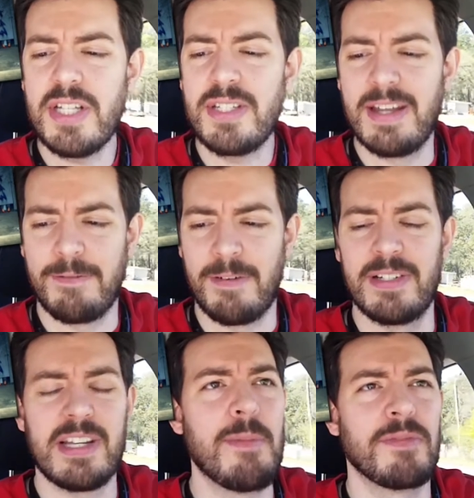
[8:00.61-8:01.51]
she's
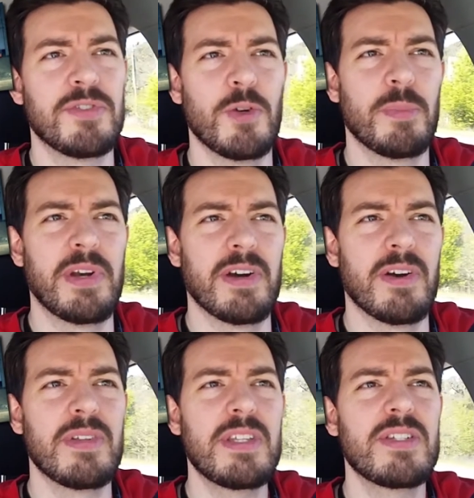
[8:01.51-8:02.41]
different type of
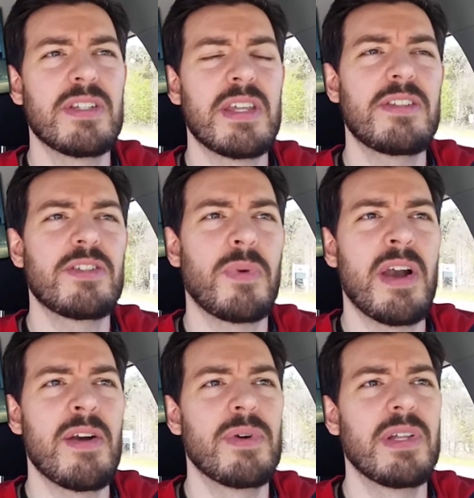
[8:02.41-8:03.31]
superhero, and this is
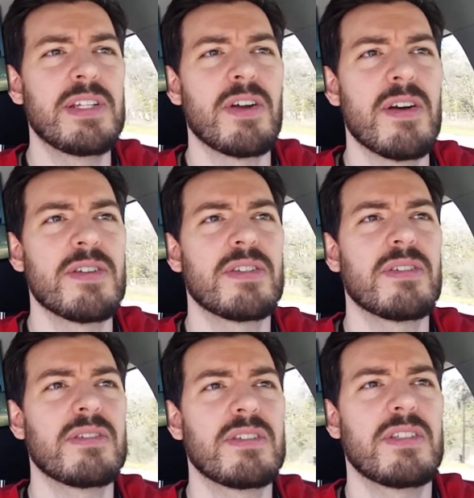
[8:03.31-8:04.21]
where it really
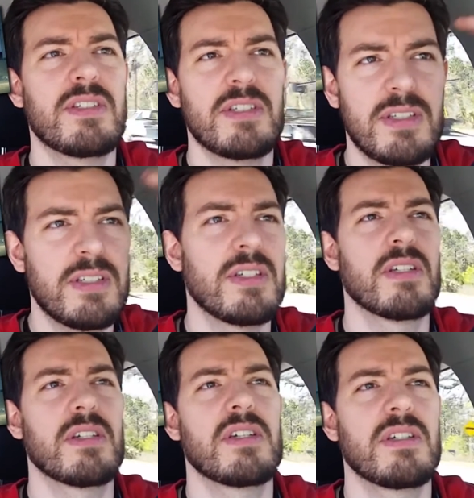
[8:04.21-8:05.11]
starts
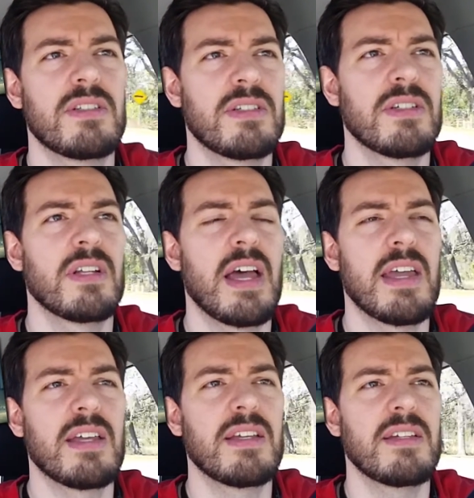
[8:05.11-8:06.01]
to
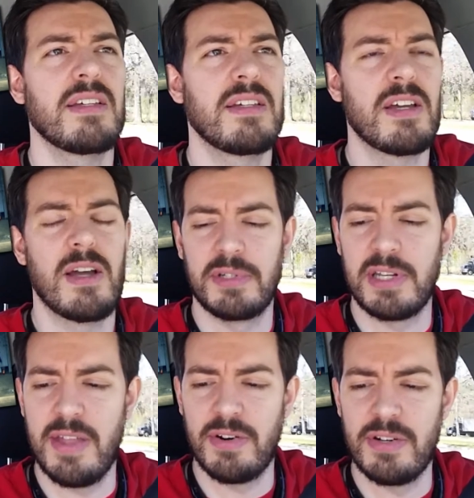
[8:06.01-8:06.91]
like come
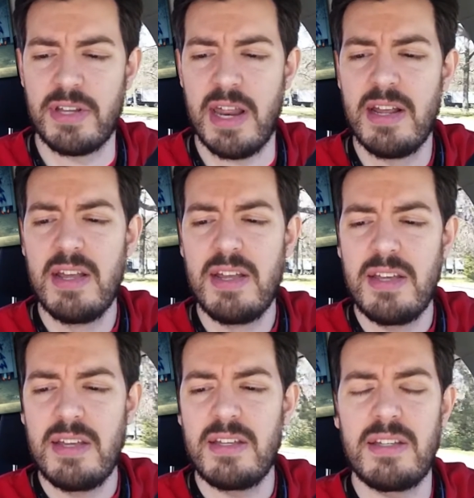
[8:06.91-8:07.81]
together. Is that
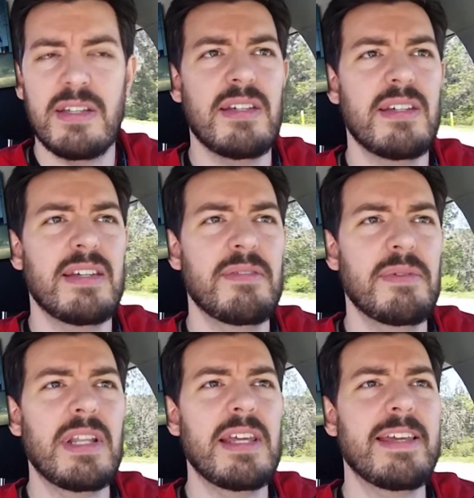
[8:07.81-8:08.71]
it
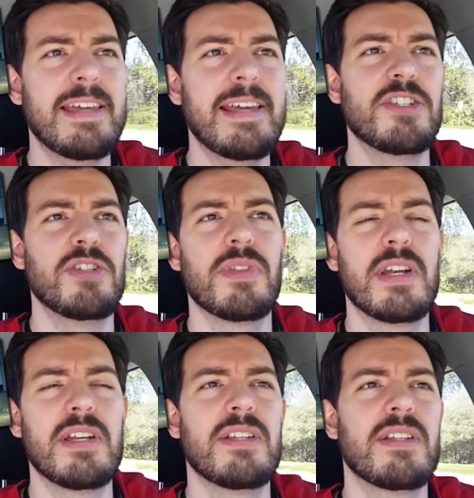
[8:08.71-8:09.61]
really hits you
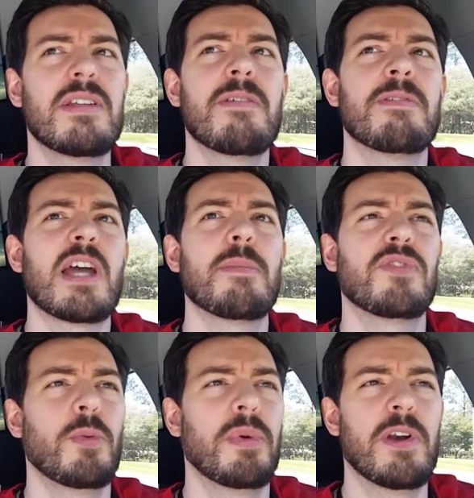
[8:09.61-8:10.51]
that it is a different type
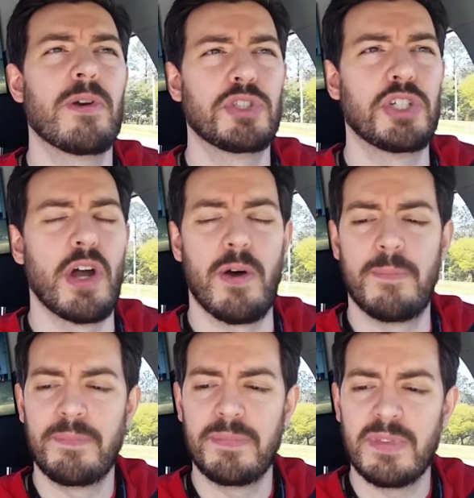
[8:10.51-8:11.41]
of superhero show.